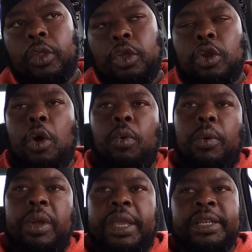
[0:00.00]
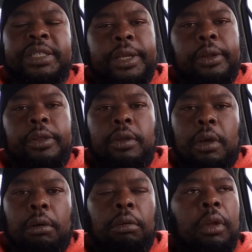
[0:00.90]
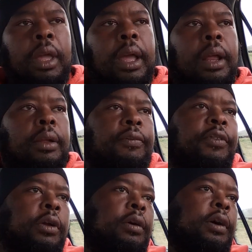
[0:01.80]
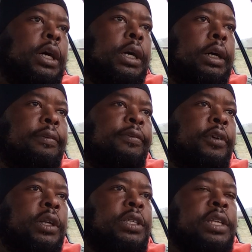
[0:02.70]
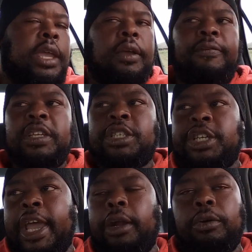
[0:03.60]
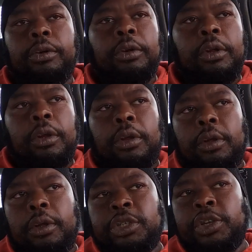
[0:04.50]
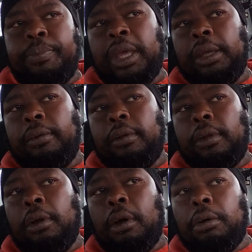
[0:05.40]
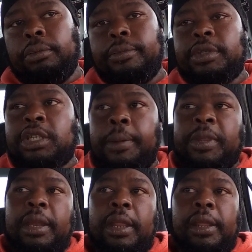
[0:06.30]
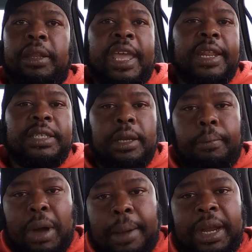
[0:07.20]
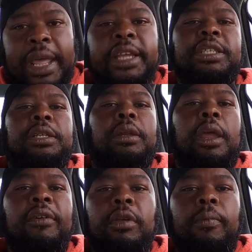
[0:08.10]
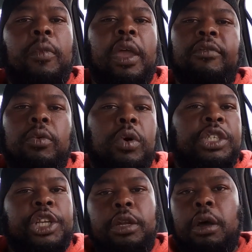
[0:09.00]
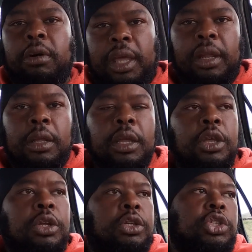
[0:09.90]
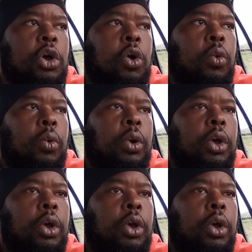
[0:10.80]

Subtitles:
what we consider, for the sake of this channel, to be, something that is an abomination. Everyone should know that. So